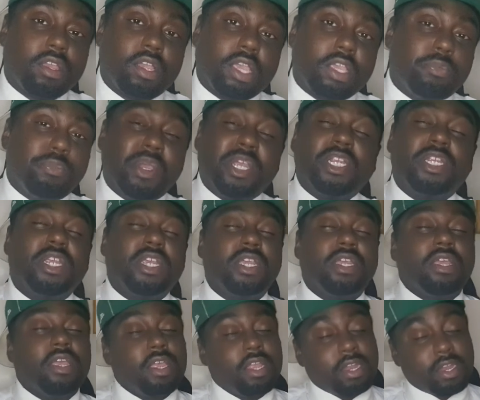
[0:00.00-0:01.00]

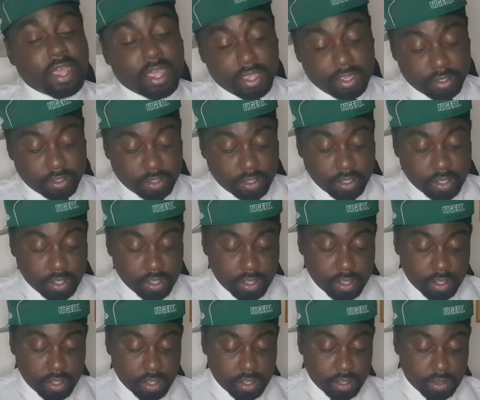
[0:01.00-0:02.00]
Especially, like,
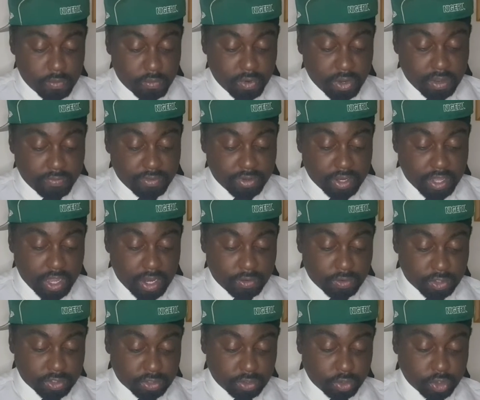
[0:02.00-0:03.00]
we live in an era
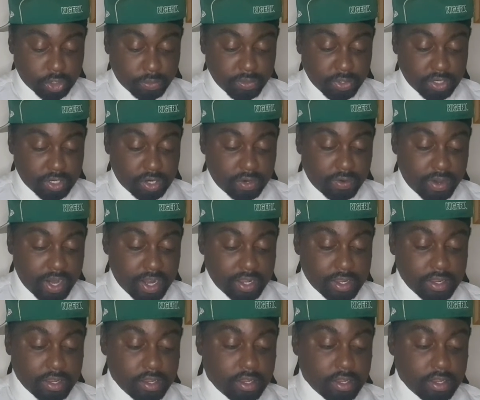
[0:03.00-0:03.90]
of social media, right?